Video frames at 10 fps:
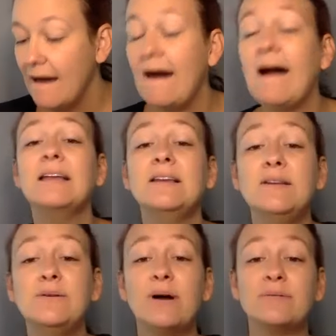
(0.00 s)
I
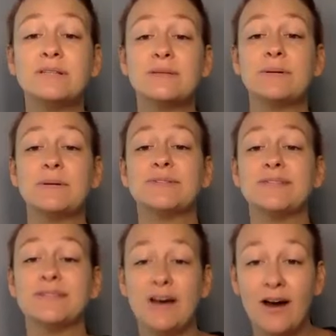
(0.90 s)
knew I was supposed
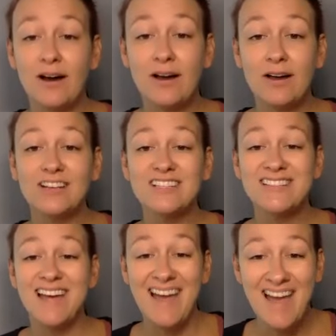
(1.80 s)
to talk
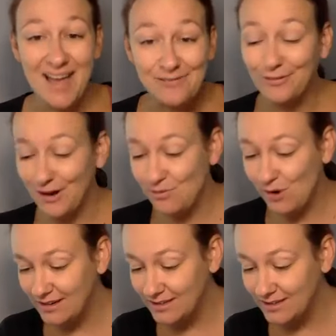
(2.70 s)
to everyone